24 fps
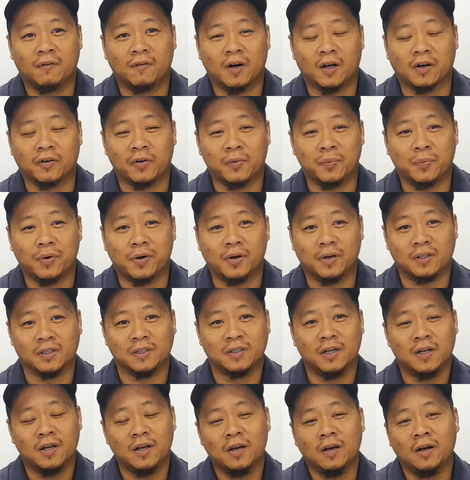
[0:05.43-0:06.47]
Auto Repairs.
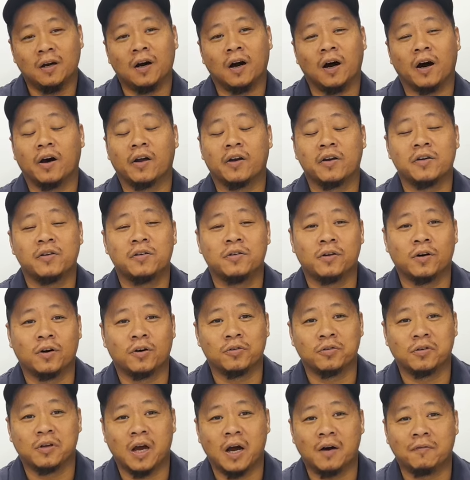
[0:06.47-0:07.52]
How do you know
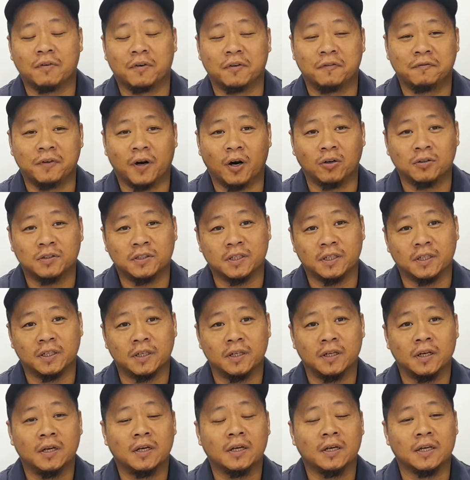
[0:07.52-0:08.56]
you have a
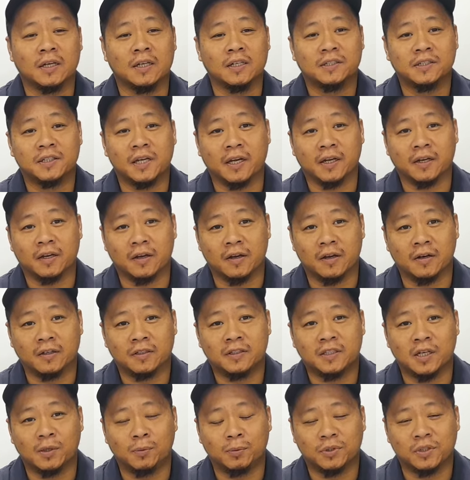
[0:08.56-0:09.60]
faulty intake air
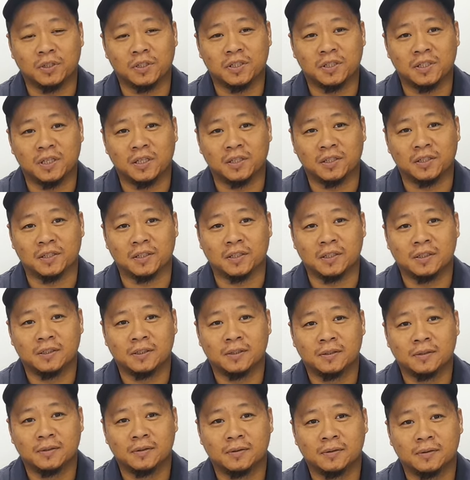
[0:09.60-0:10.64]
temperature sensor?
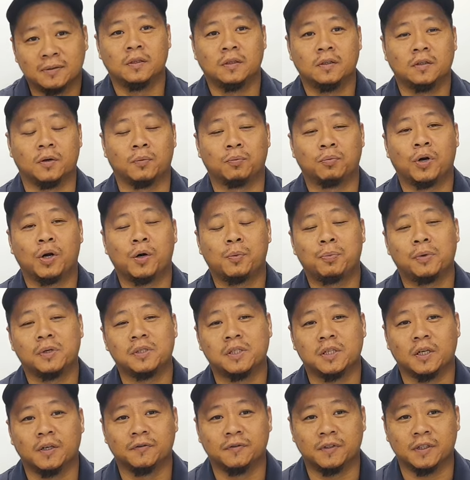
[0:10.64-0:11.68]
The
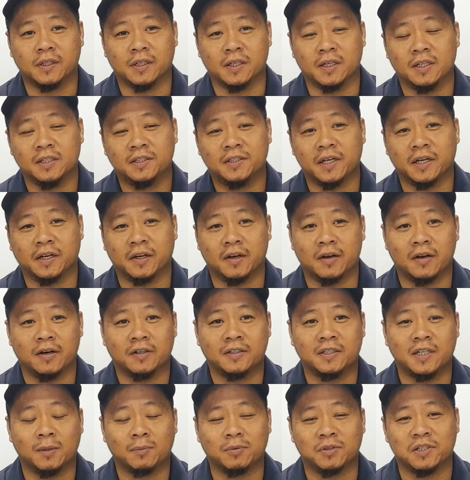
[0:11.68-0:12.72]
purpose of the intake air
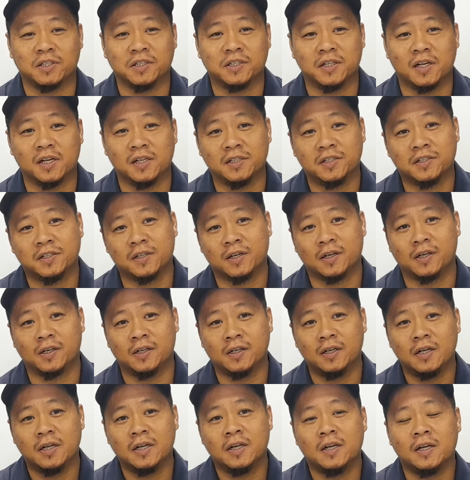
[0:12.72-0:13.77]
temperature
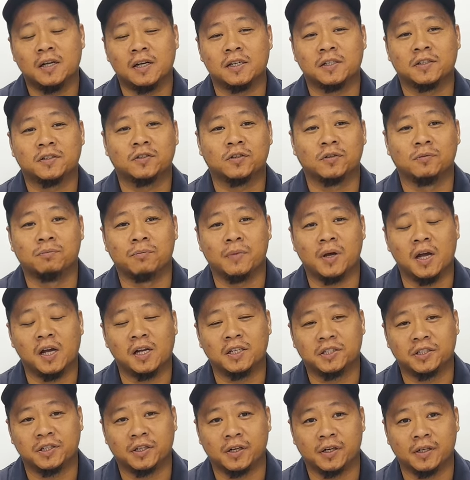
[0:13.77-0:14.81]
sensor is to
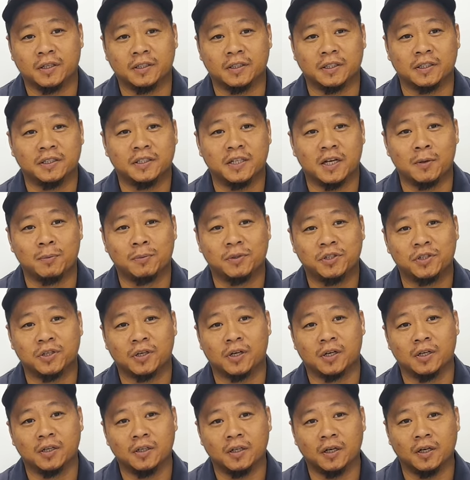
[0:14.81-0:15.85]
measure the
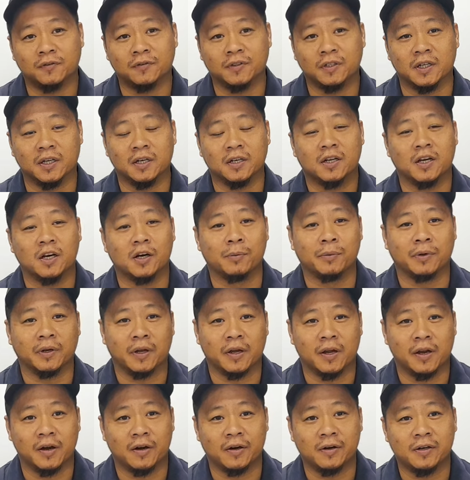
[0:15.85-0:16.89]
temperature of the incoming
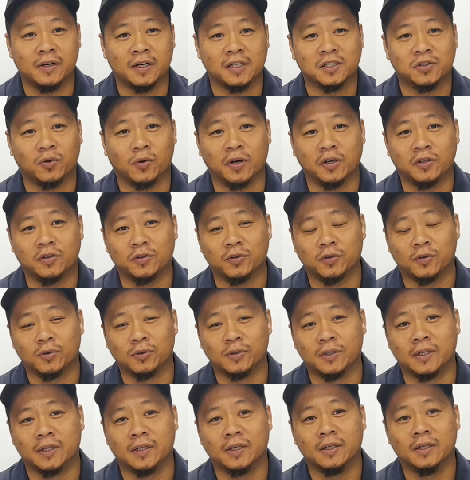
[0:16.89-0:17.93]
air that's going through
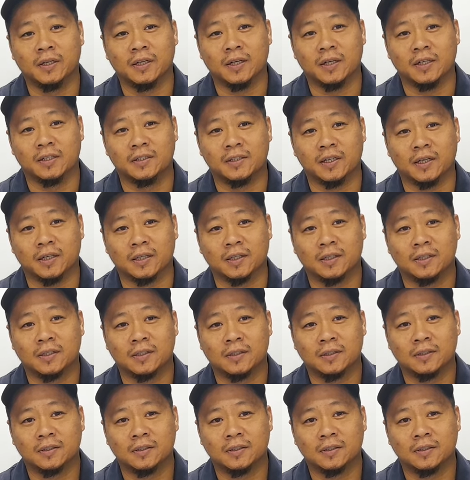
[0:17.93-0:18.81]
the intake.